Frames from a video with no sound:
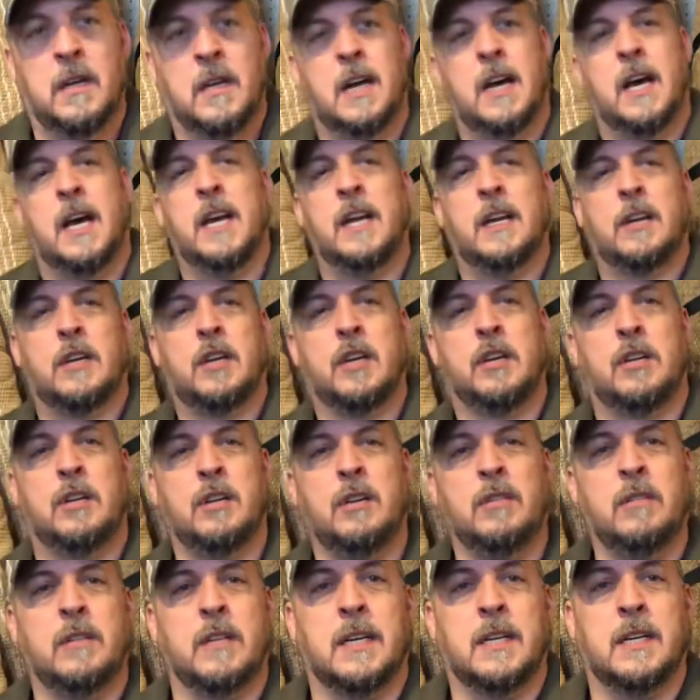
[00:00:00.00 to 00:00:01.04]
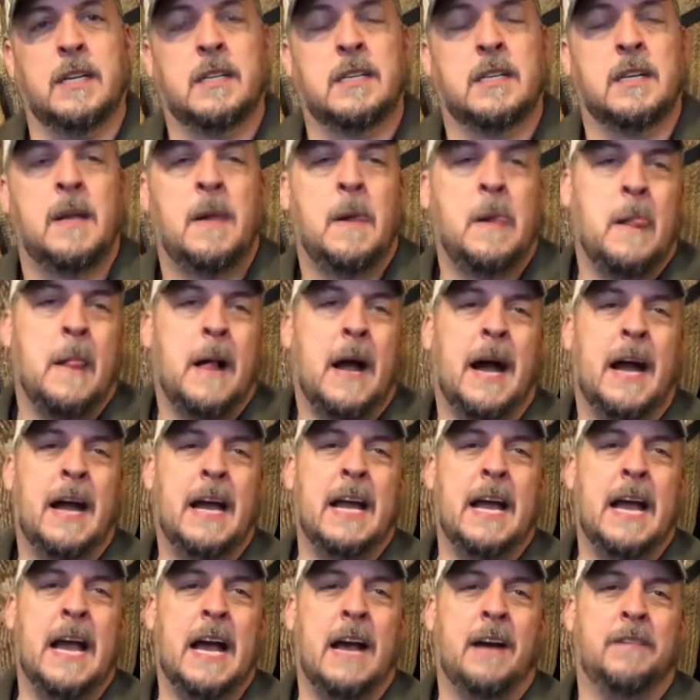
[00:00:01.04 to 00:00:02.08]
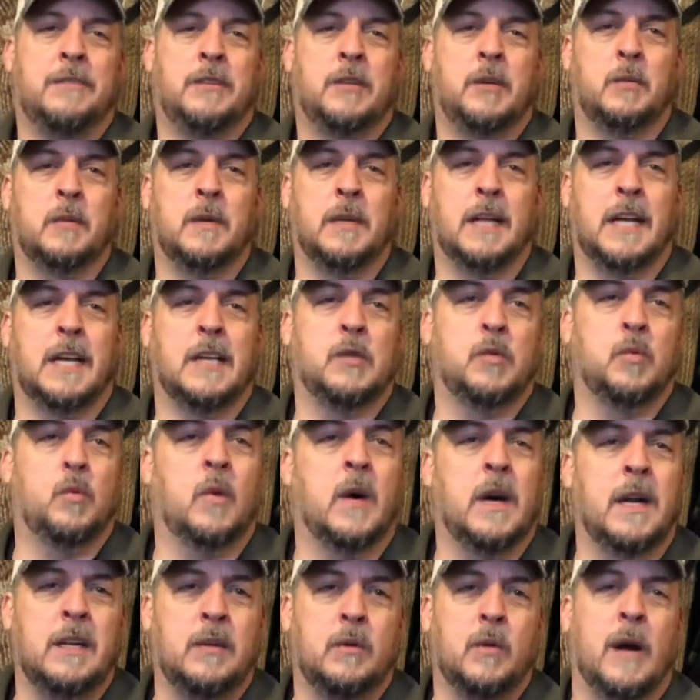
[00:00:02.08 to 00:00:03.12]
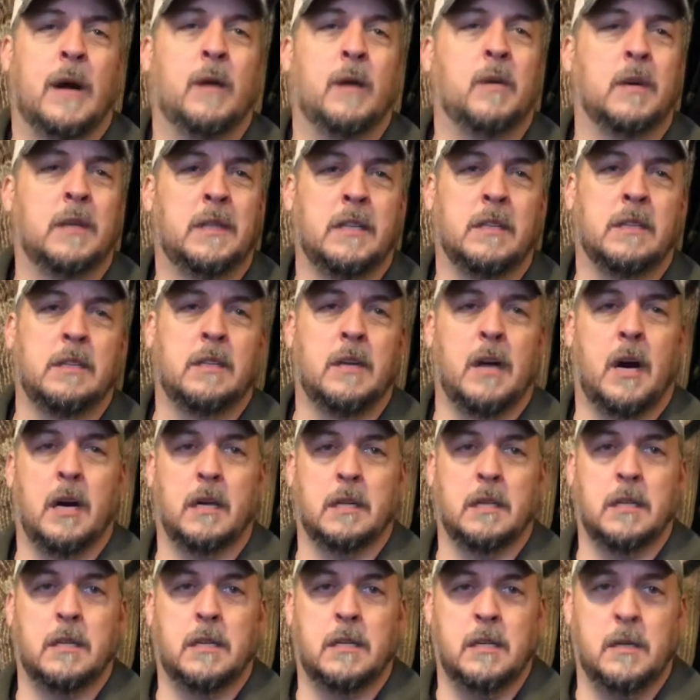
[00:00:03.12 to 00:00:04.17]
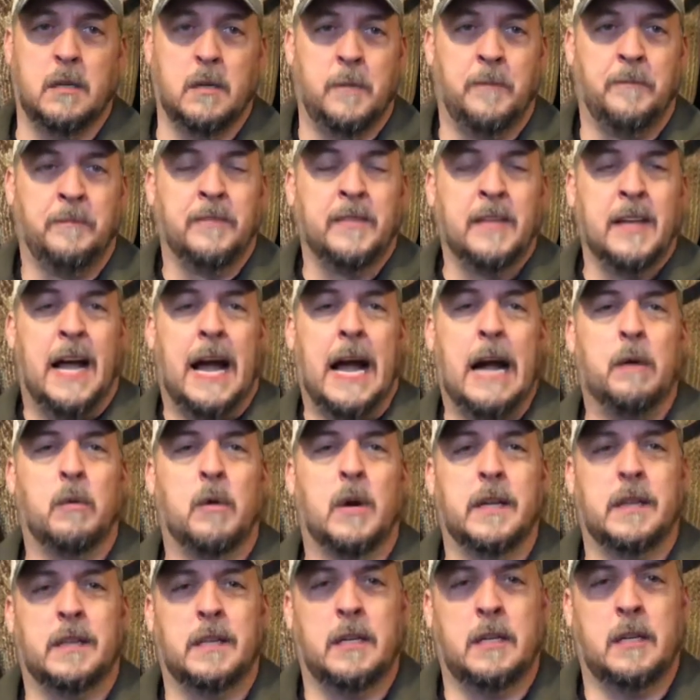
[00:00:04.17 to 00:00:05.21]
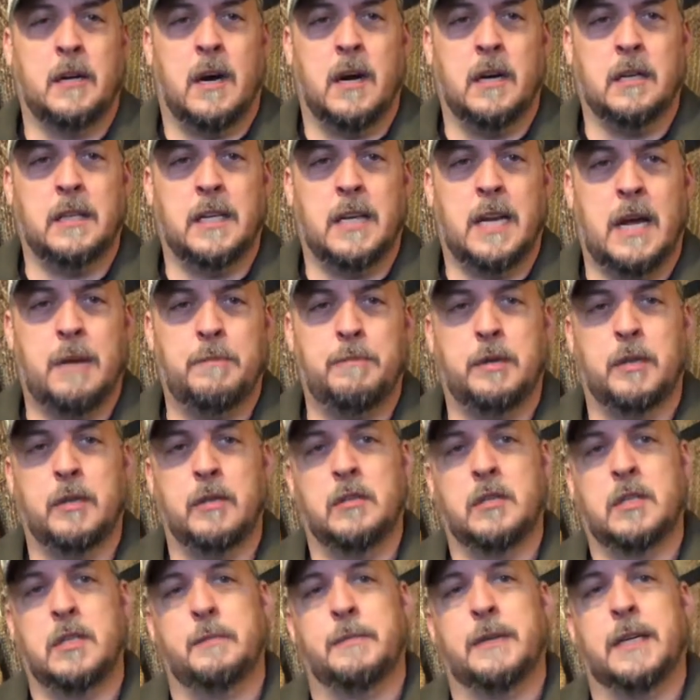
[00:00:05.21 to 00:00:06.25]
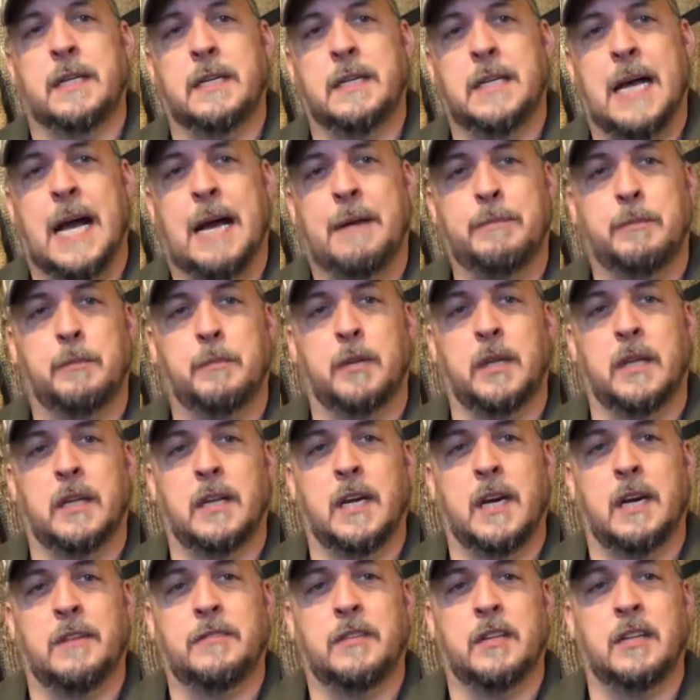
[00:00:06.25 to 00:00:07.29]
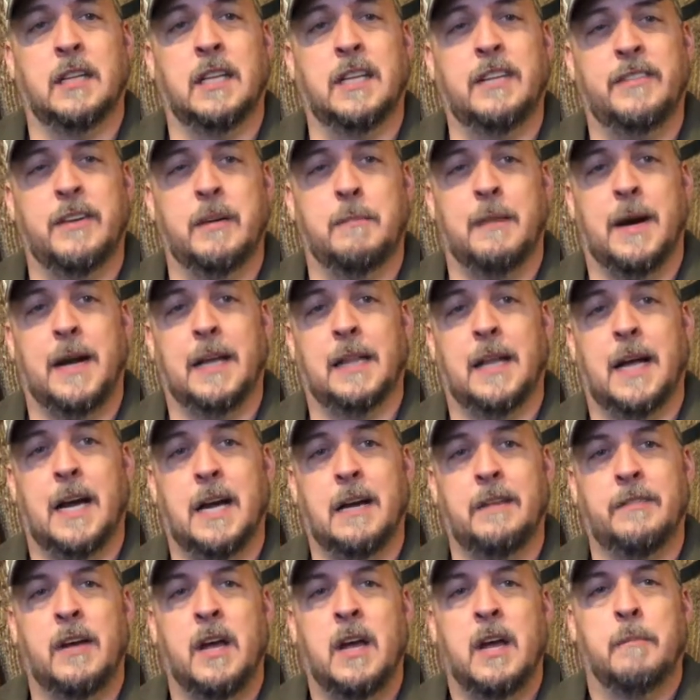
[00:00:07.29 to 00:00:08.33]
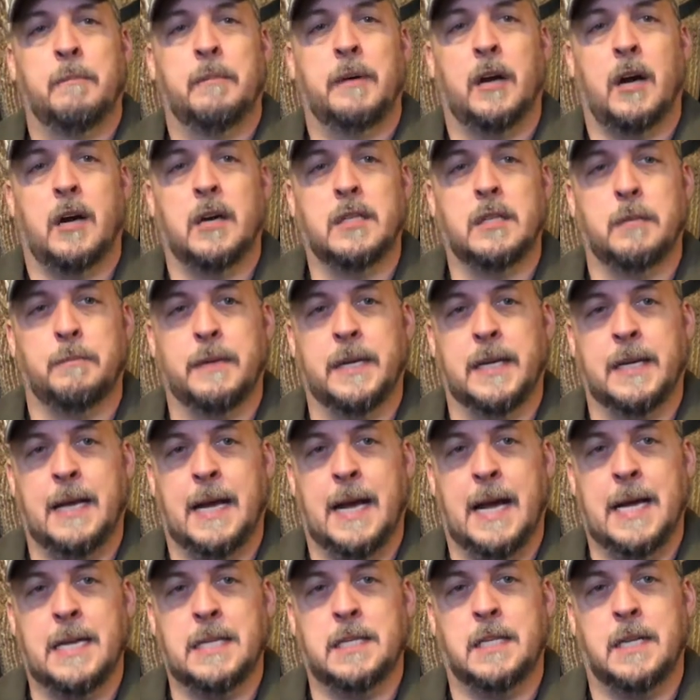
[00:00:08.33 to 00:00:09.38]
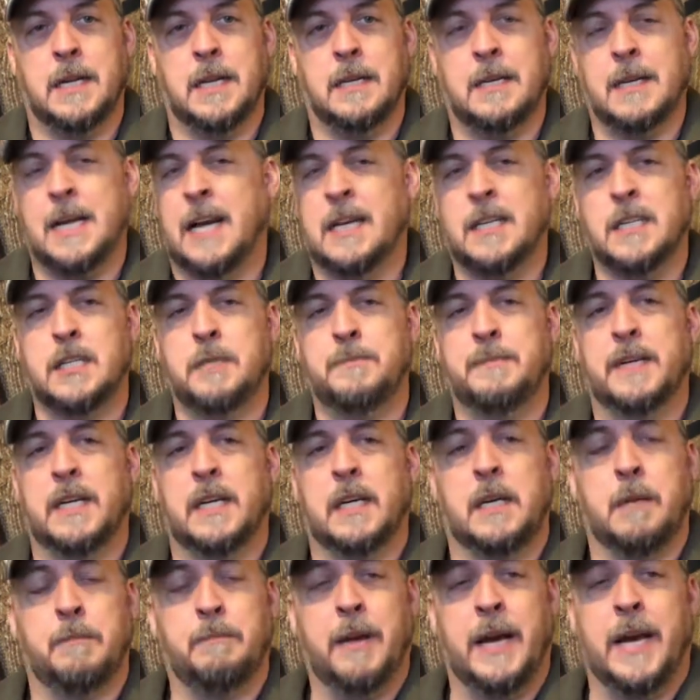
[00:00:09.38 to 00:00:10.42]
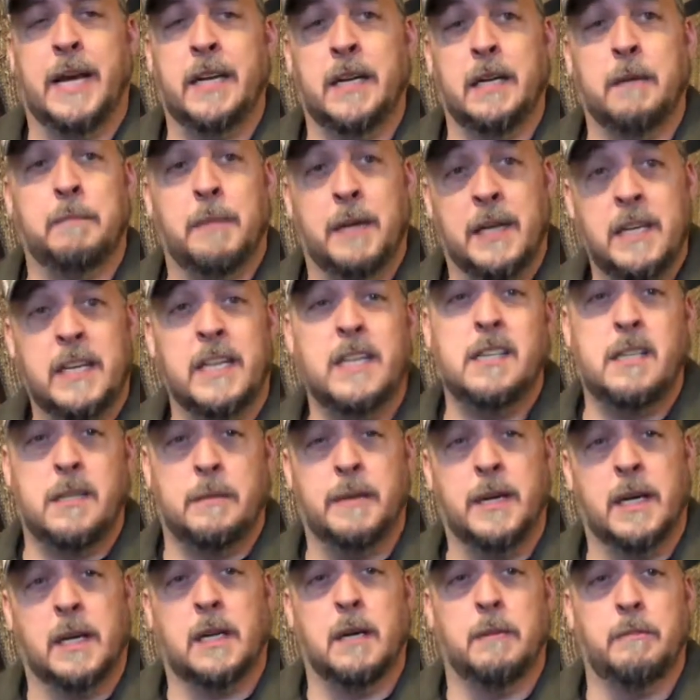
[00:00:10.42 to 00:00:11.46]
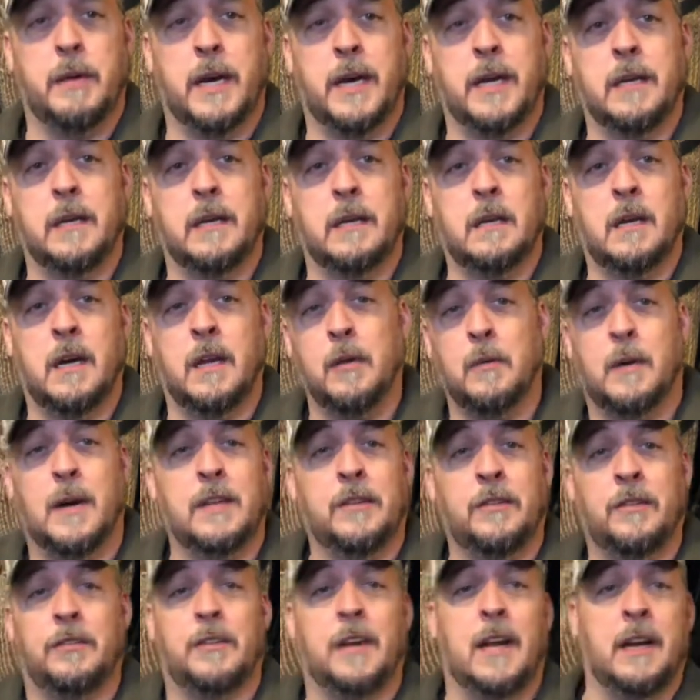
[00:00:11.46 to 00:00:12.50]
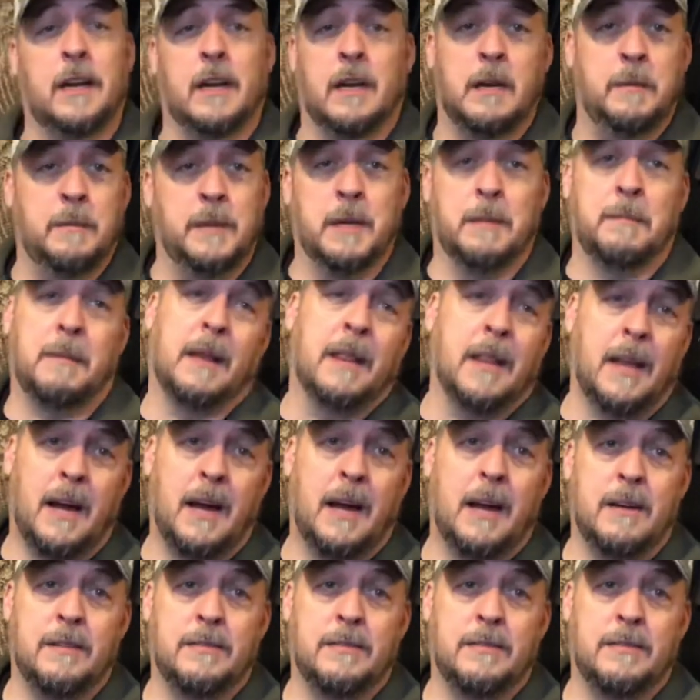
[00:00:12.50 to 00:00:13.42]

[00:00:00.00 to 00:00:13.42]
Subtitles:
And to do this, I have to realize, what do I want this dog to do? I want the dog that I produce to be adaptable enough to live in my life, but also be an asset. Not just be a companion, but it needs to be a companion. Otherwise, it's not going to be in my life.